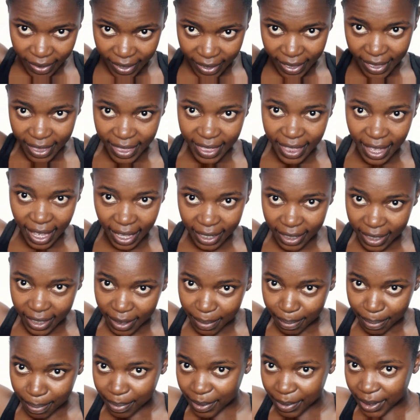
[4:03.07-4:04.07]
that's
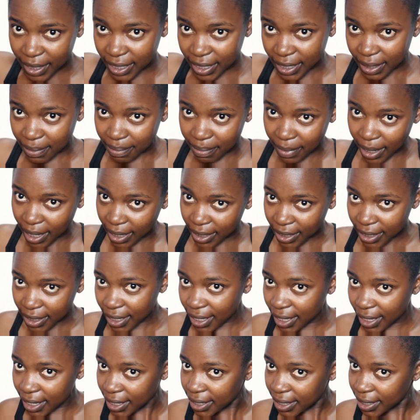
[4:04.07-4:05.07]
pretty much
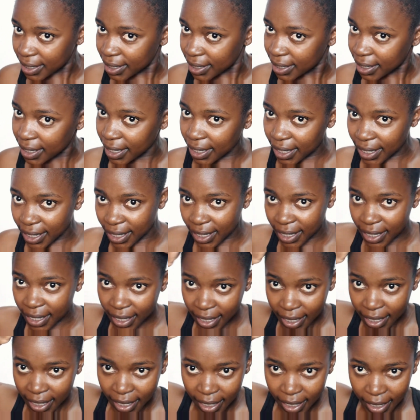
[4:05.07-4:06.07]
it.
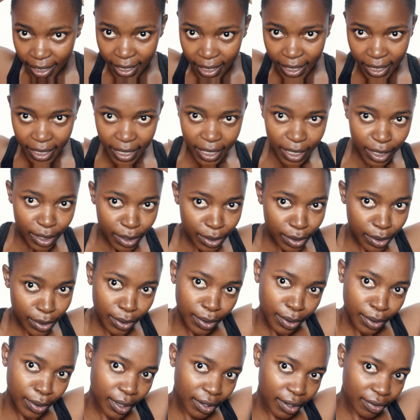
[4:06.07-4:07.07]

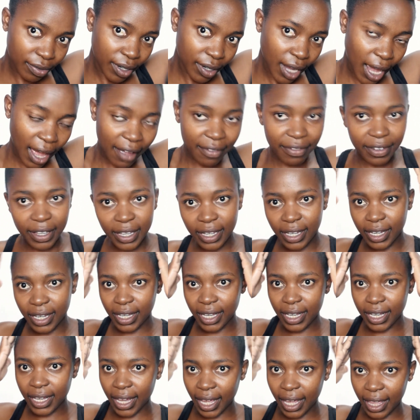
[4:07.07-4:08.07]
So if we have any
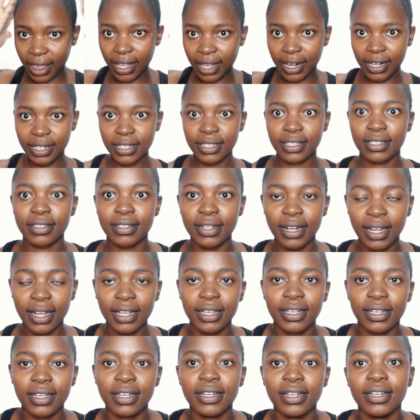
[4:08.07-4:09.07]
hair that is
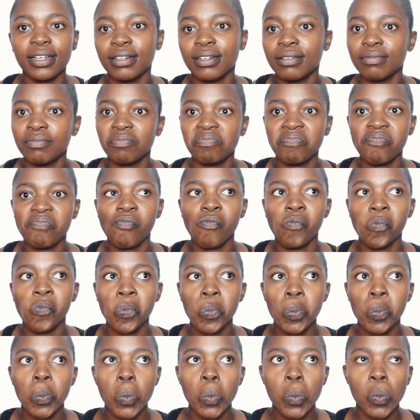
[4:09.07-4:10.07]
like
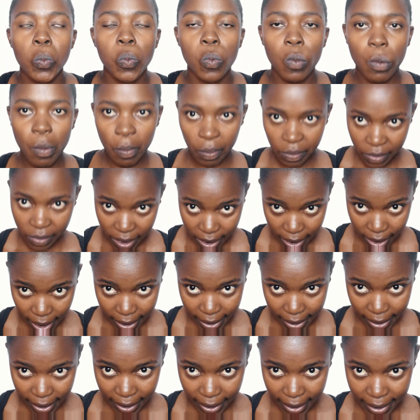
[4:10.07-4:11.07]

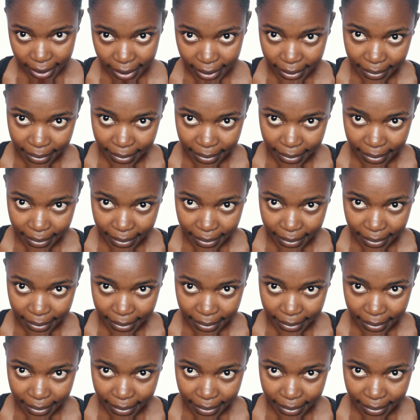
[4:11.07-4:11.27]
standing,